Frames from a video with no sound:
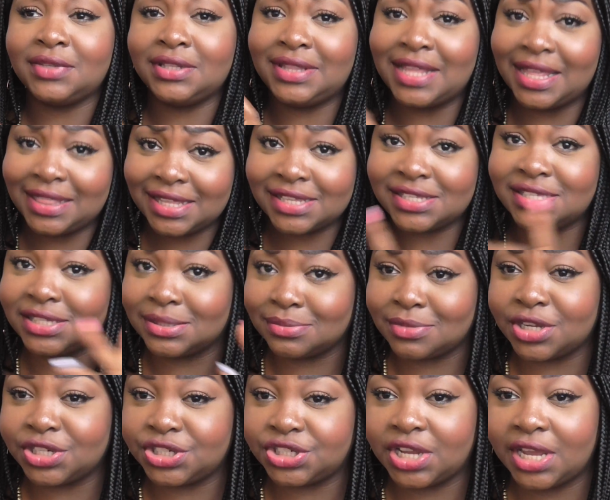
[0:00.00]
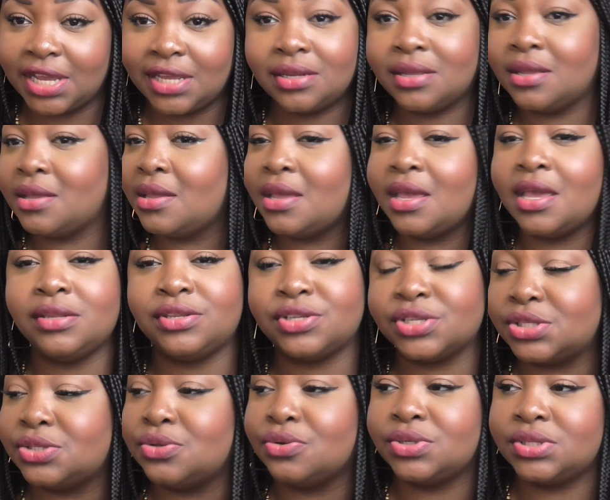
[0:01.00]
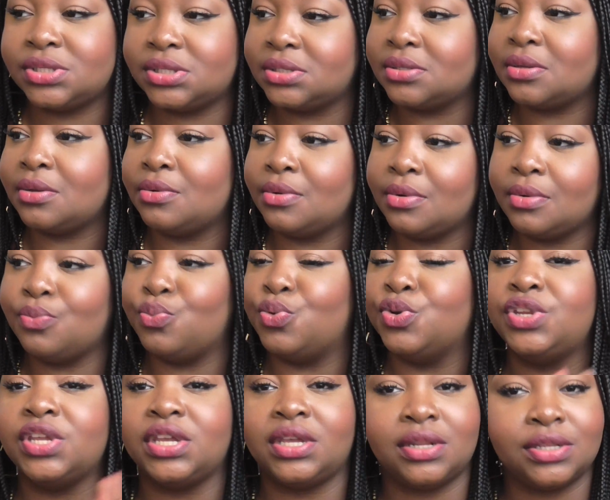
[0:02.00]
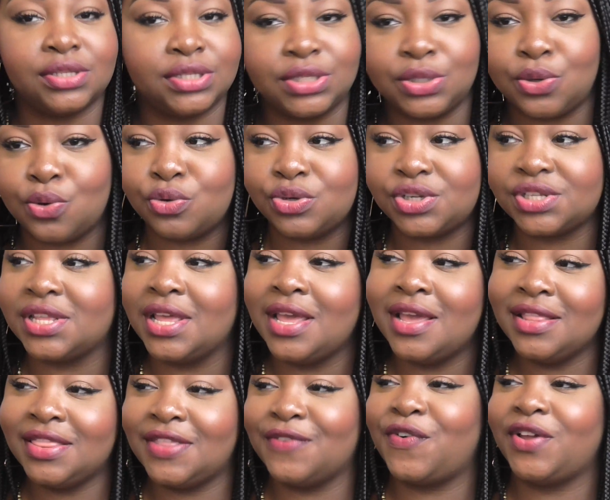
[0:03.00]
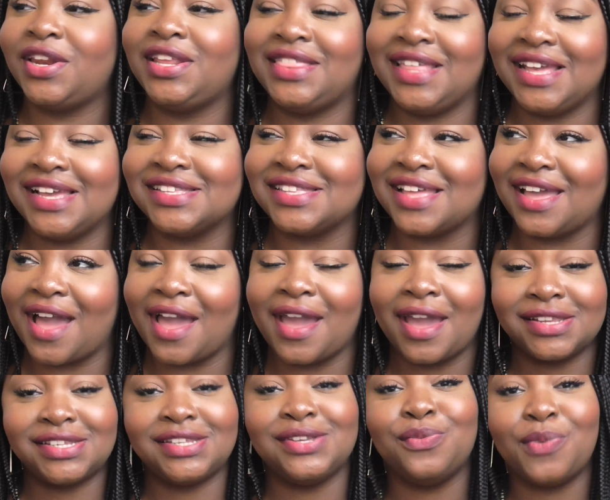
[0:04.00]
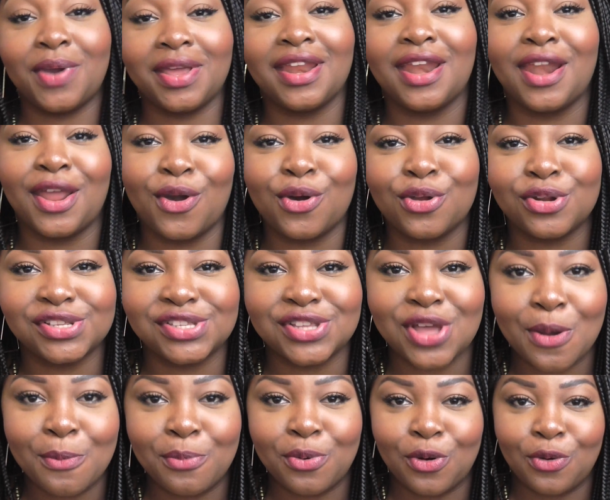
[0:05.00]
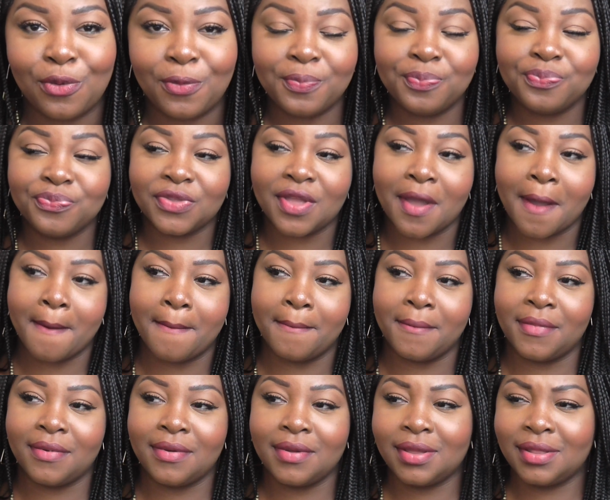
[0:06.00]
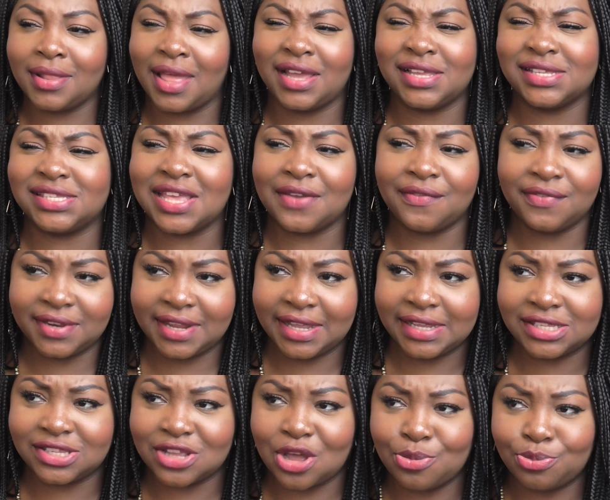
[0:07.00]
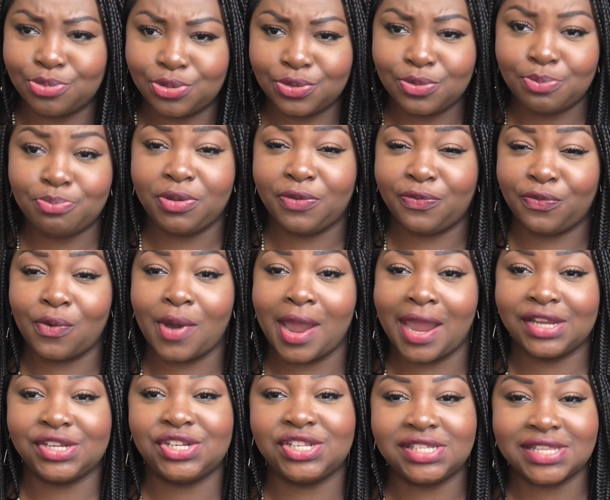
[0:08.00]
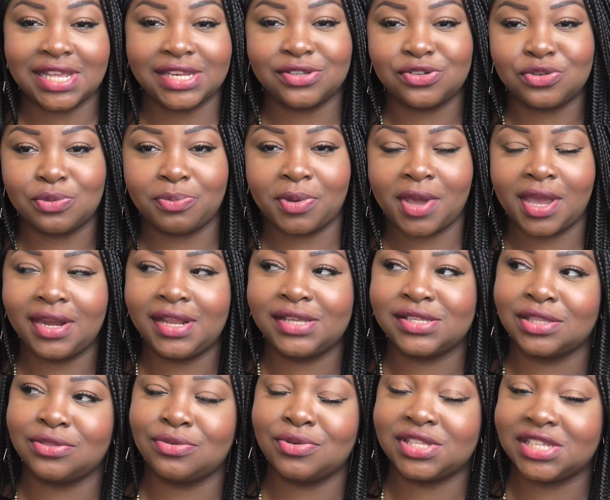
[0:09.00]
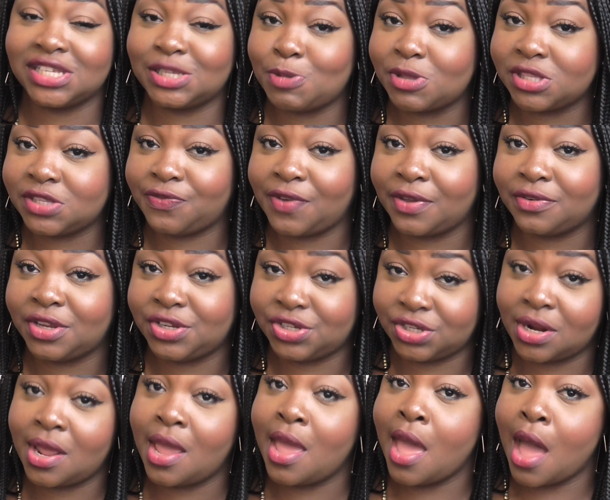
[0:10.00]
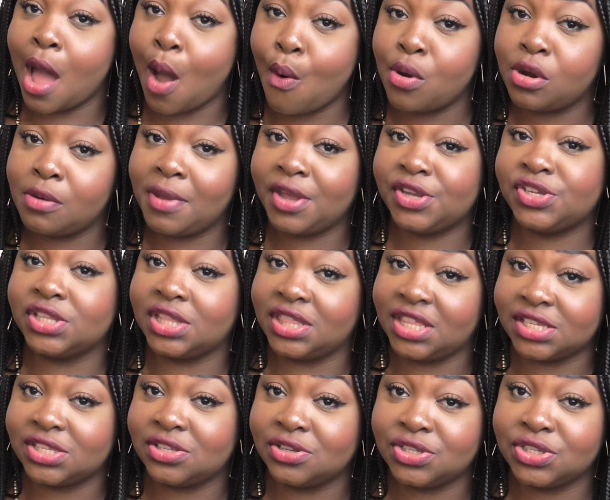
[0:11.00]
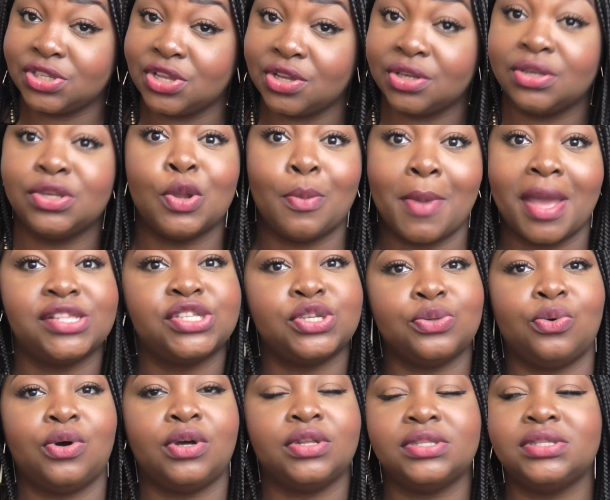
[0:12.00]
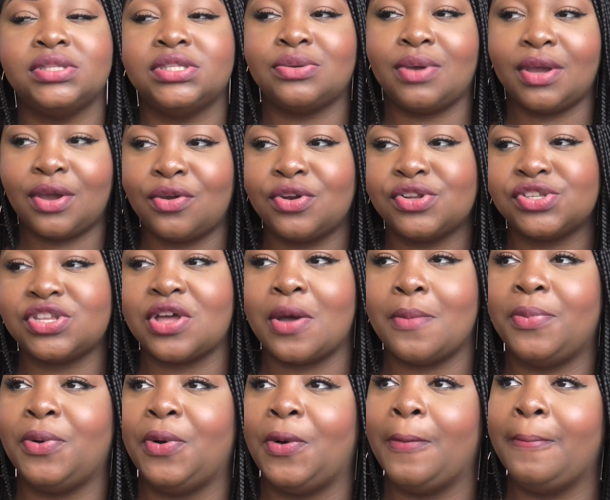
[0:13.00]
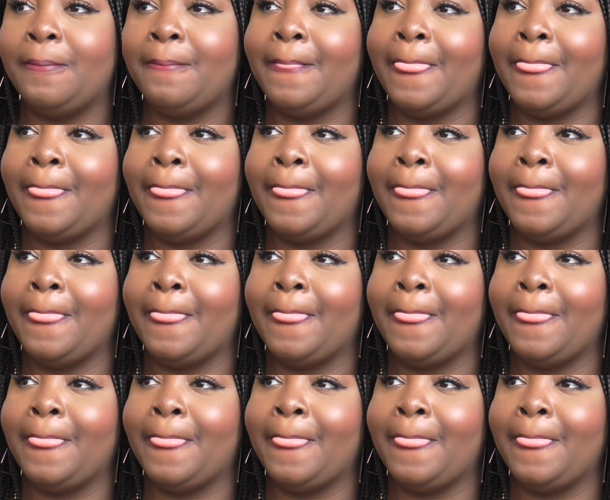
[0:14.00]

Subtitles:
that this is my shade. It just looks ridiculously gorgeous. The funny thing is I actually went and I got a sample, like a 7-day sample, before I actually settled on buying it, because I thought it's expensive foundation. I want to make sure that this looks good no matter what. And so I got a sample